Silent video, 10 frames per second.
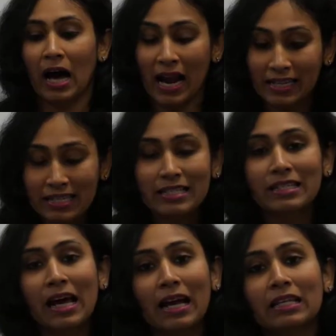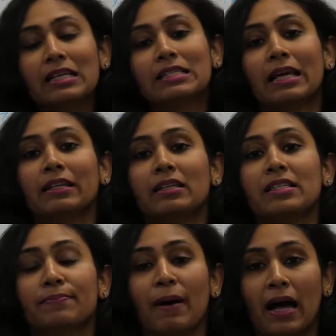understand the
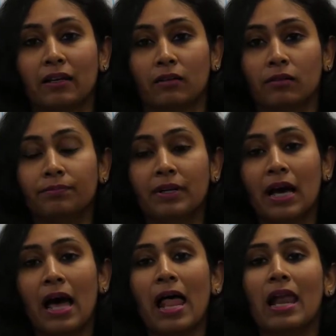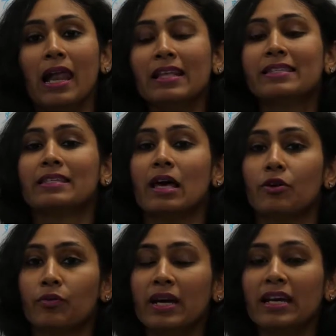sentence pattern, let's
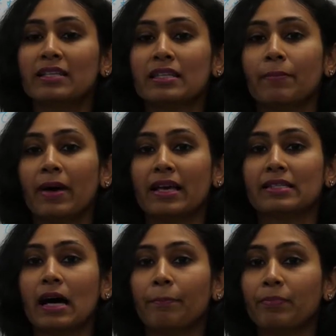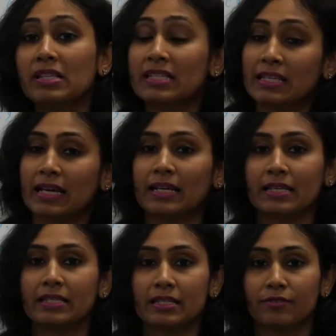read some example
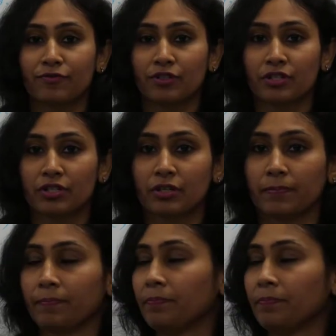sentences first.